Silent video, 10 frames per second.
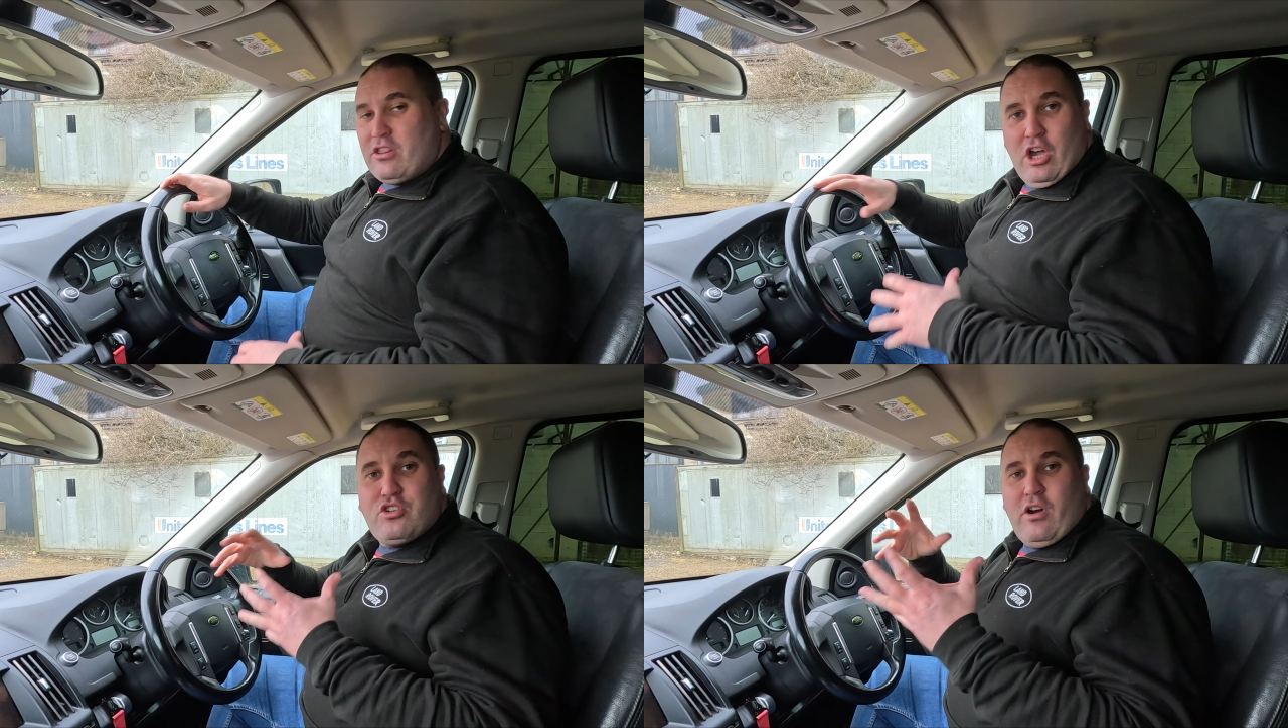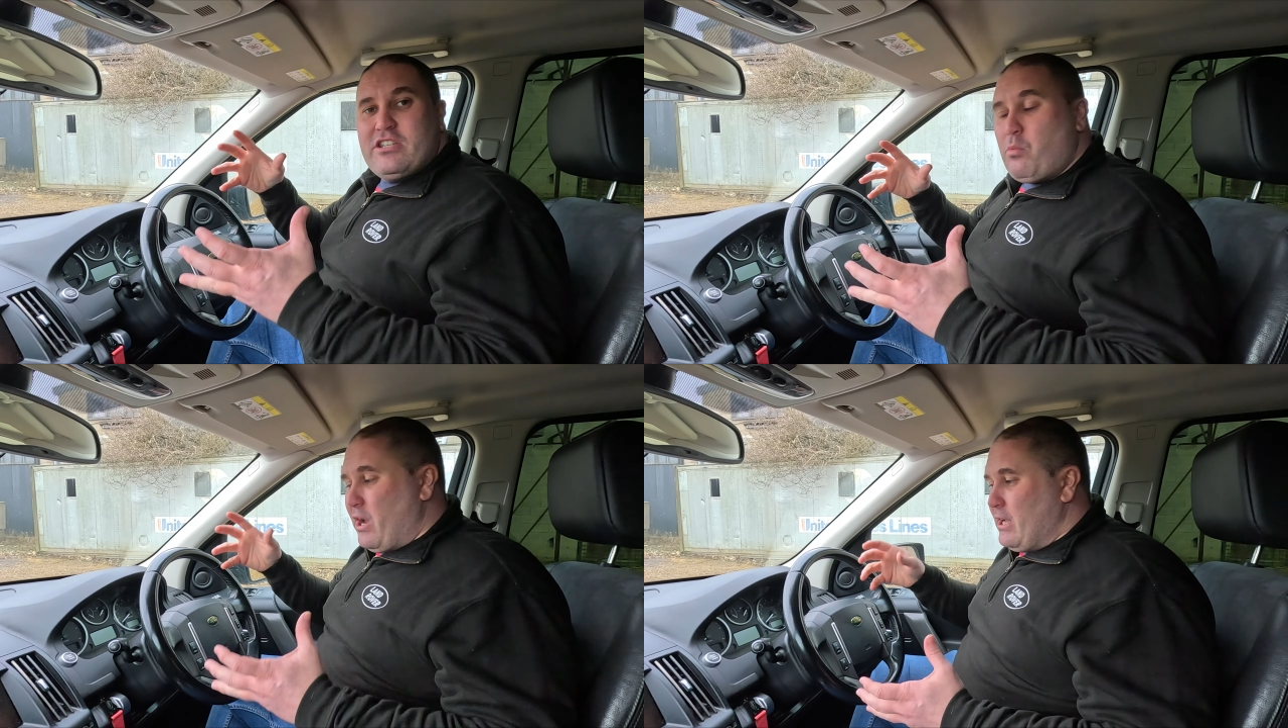that are
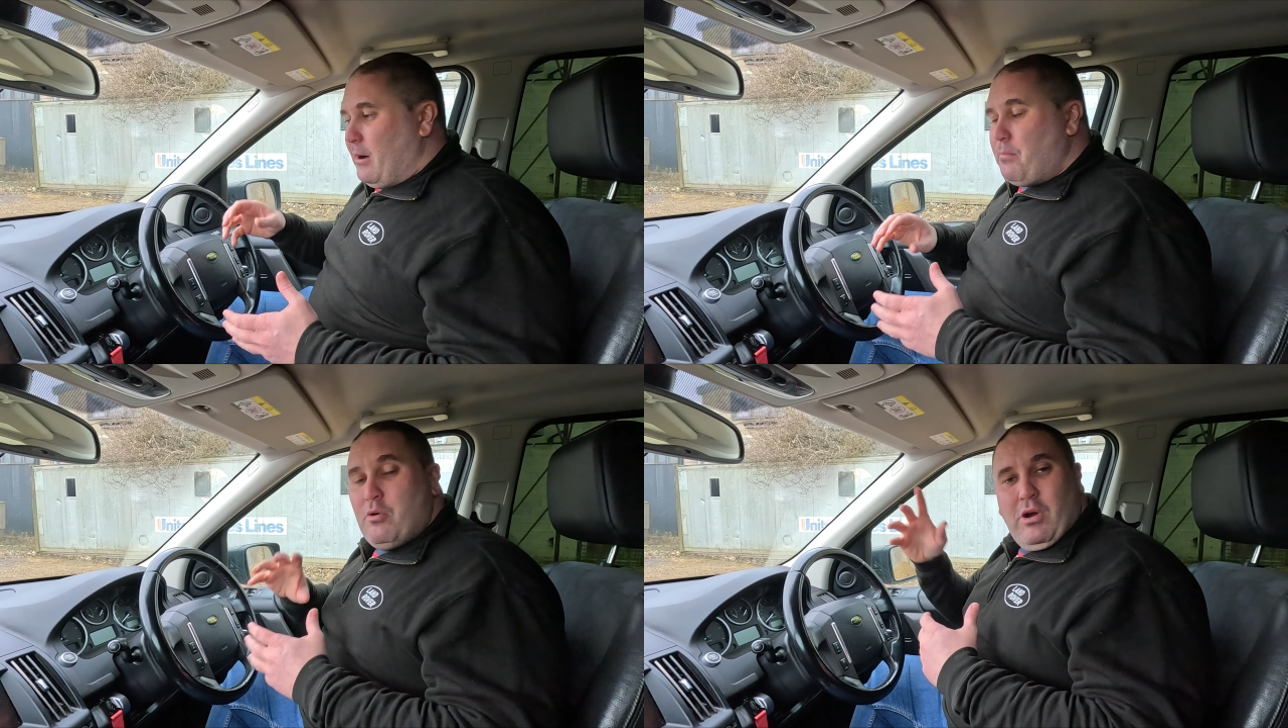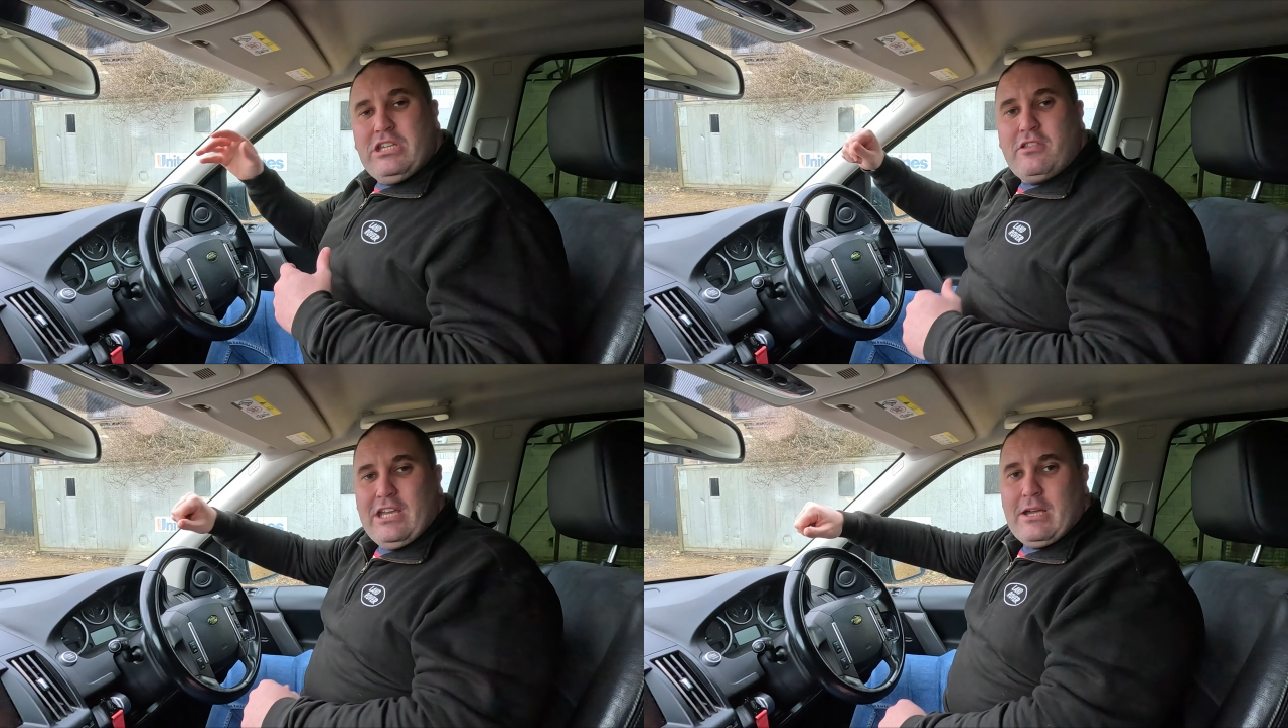trying to wake up, but
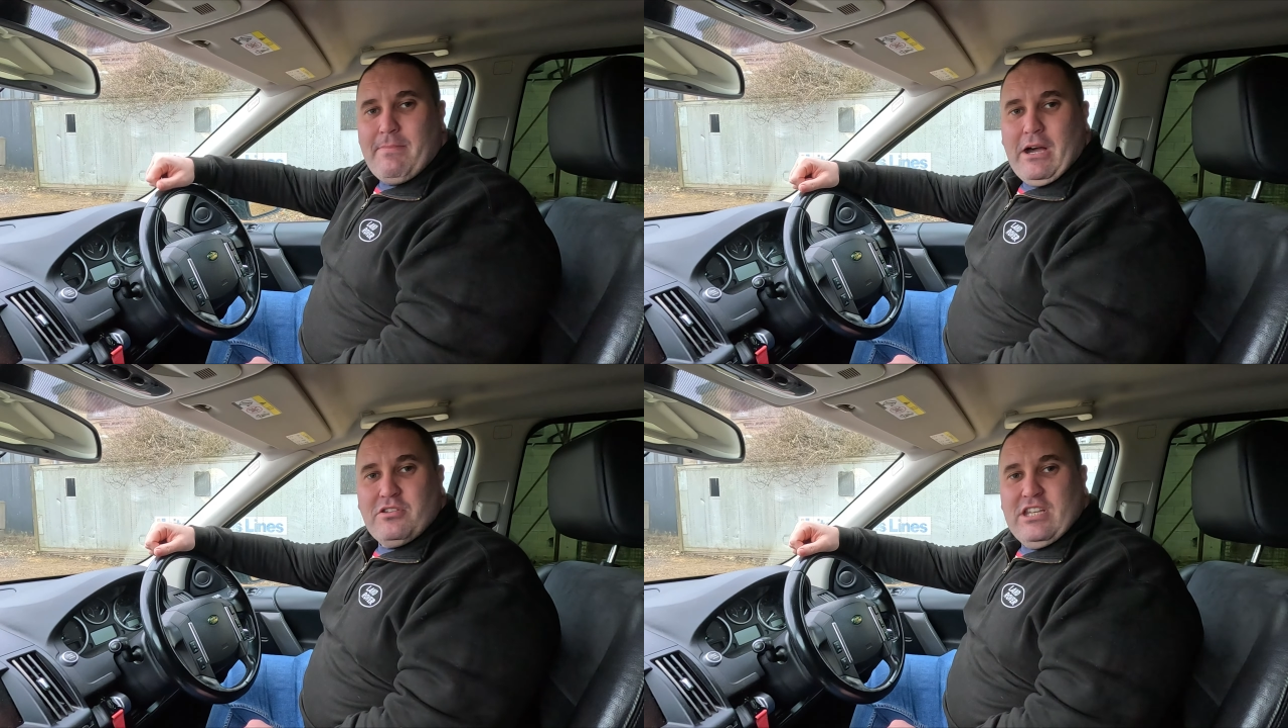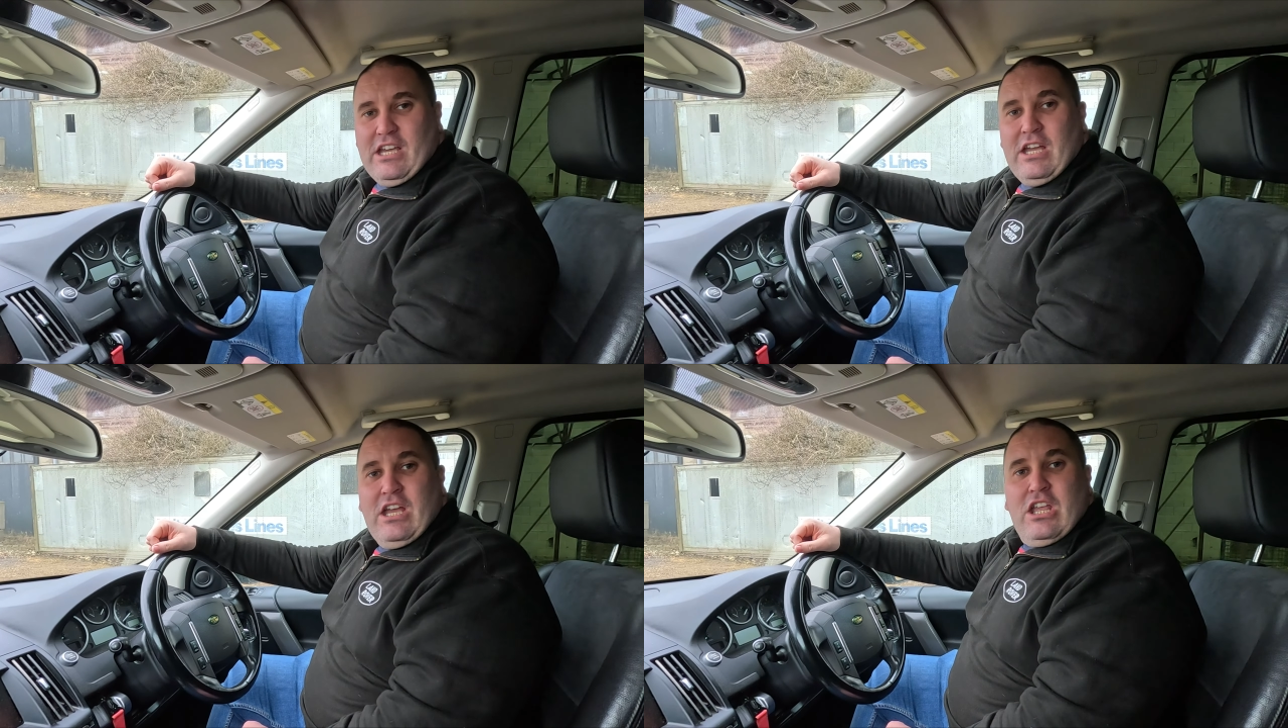when you think about it,